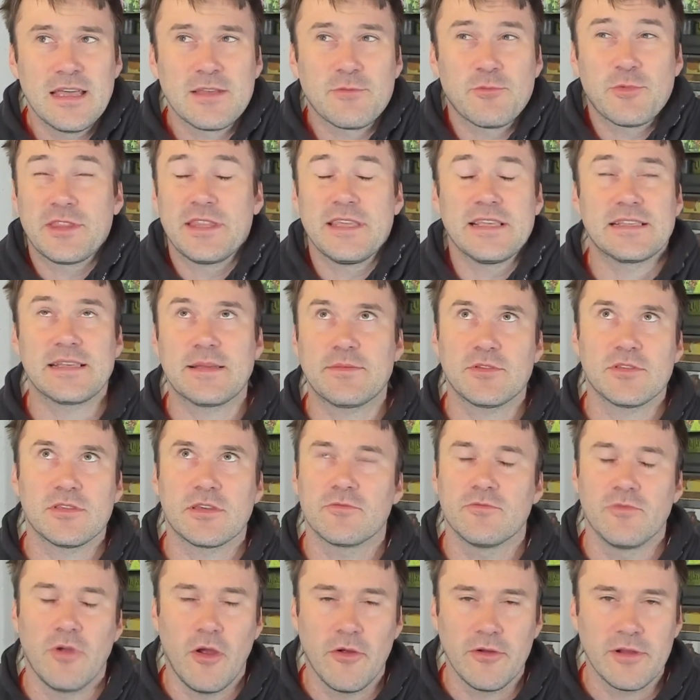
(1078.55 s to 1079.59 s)
with the exception of
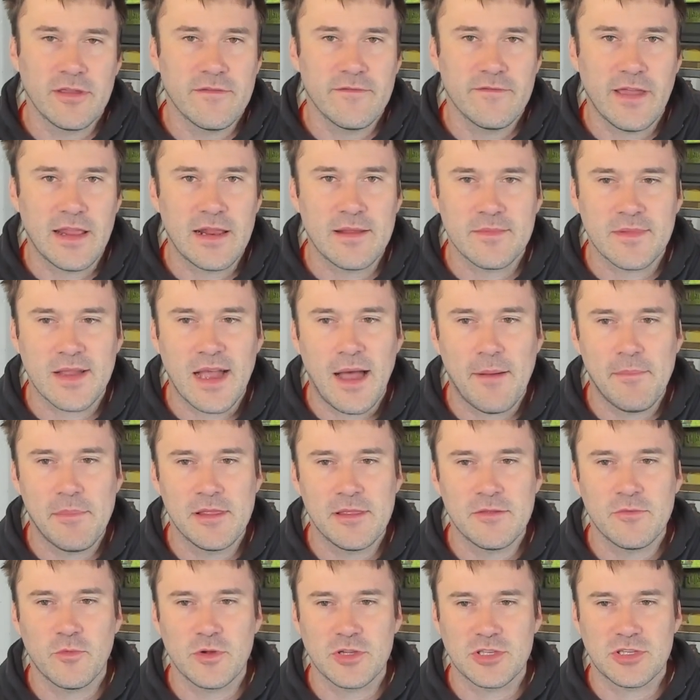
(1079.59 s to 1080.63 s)
like Ronin, Venom,
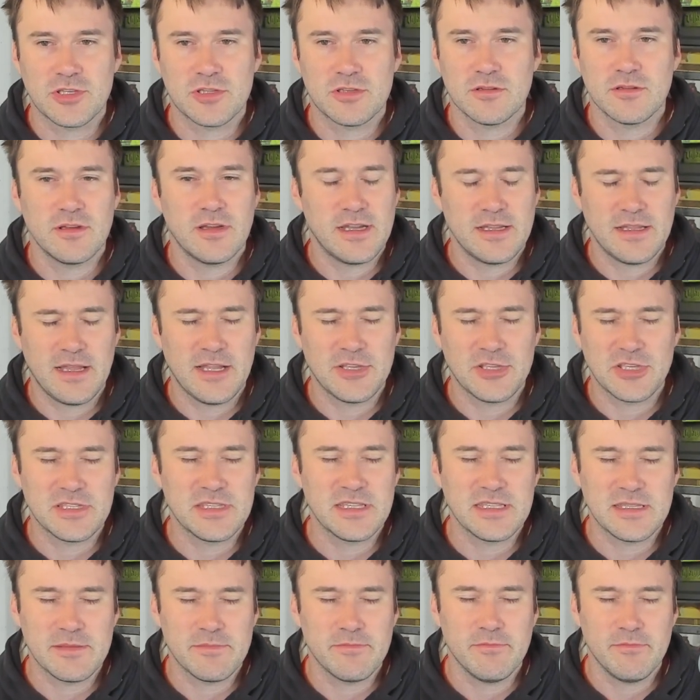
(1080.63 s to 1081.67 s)
Goblin, which I, I just
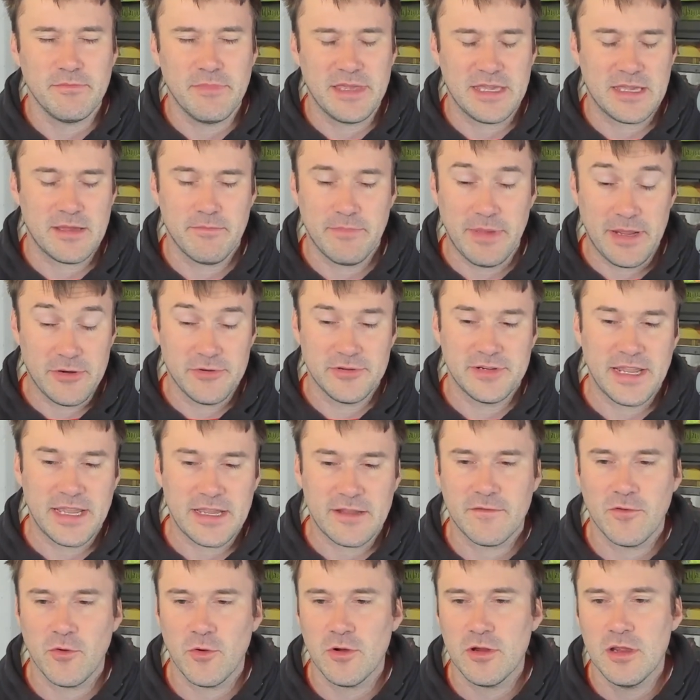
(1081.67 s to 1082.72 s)
need to make a better
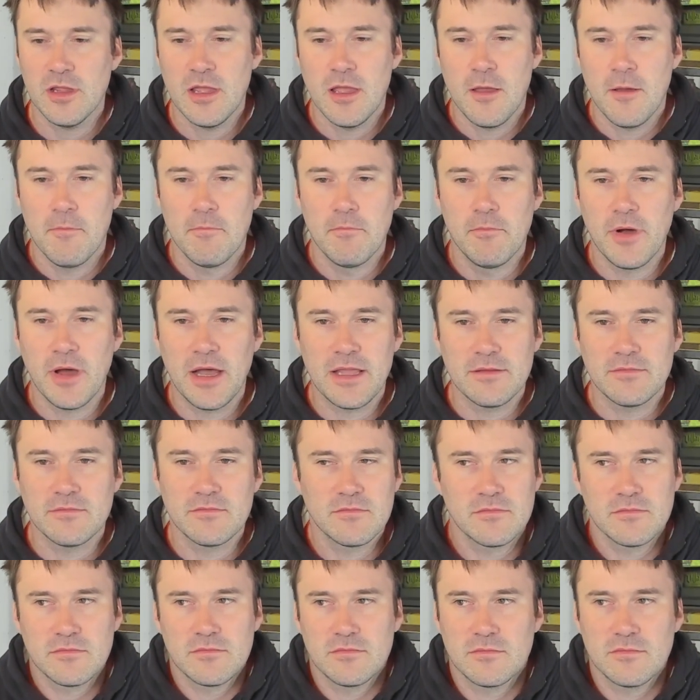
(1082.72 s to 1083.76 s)
deck for. But
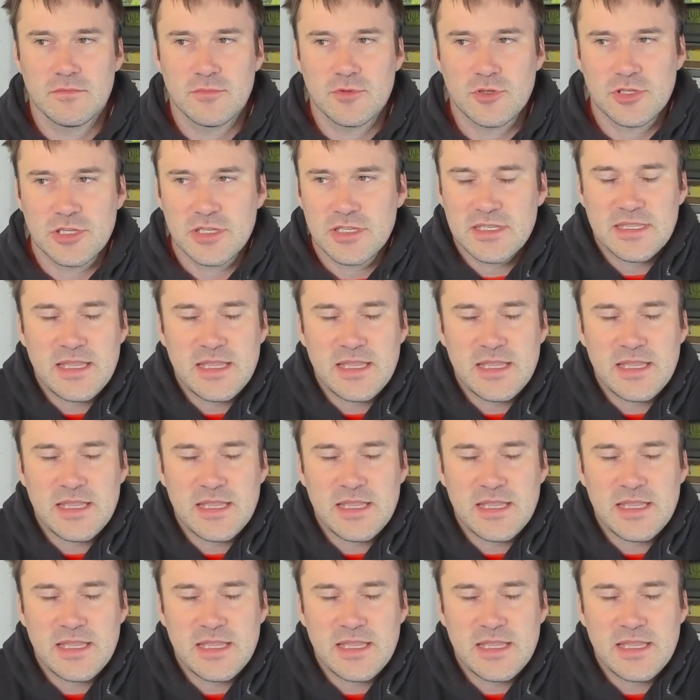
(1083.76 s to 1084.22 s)
she